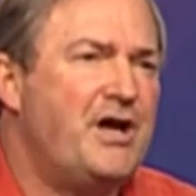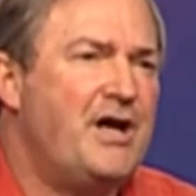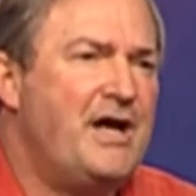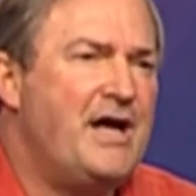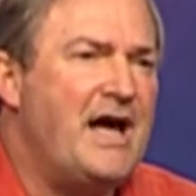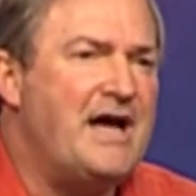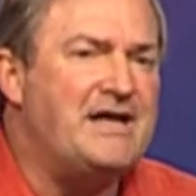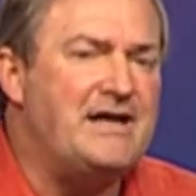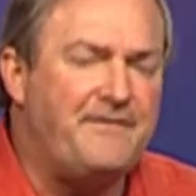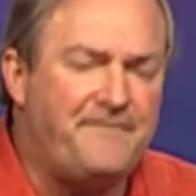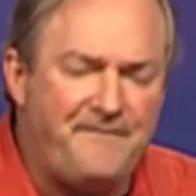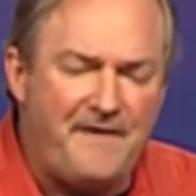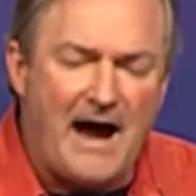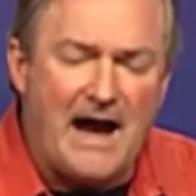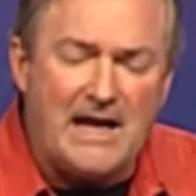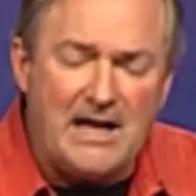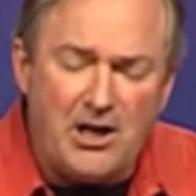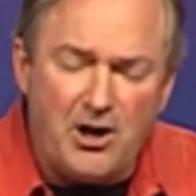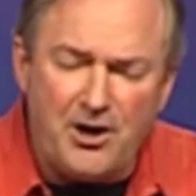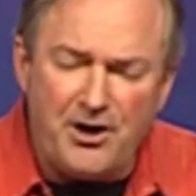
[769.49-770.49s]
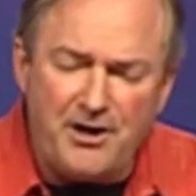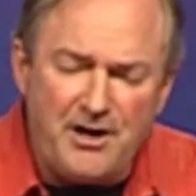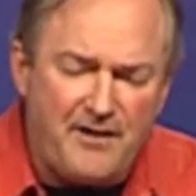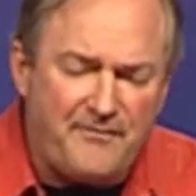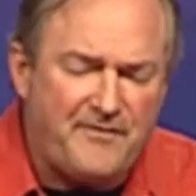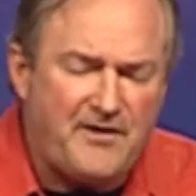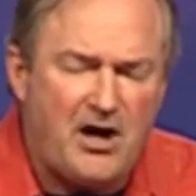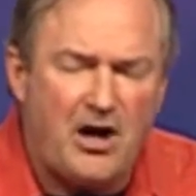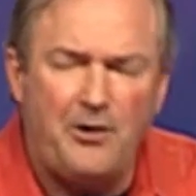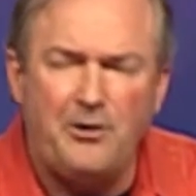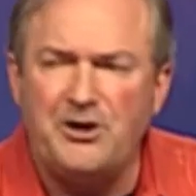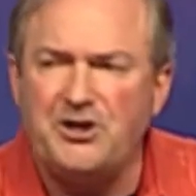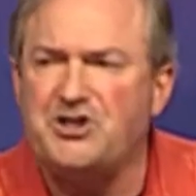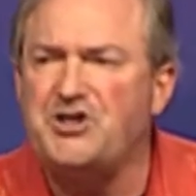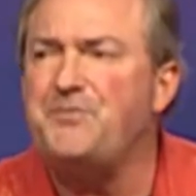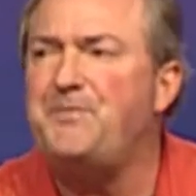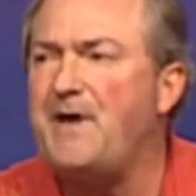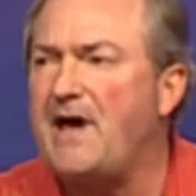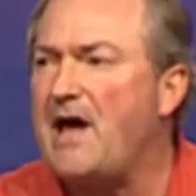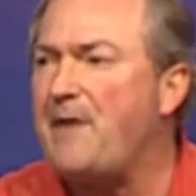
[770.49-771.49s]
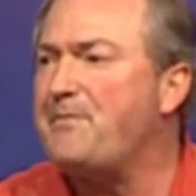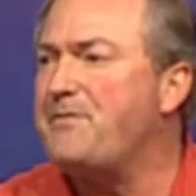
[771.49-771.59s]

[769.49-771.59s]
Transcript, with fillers: And he finally got enough courage to pick up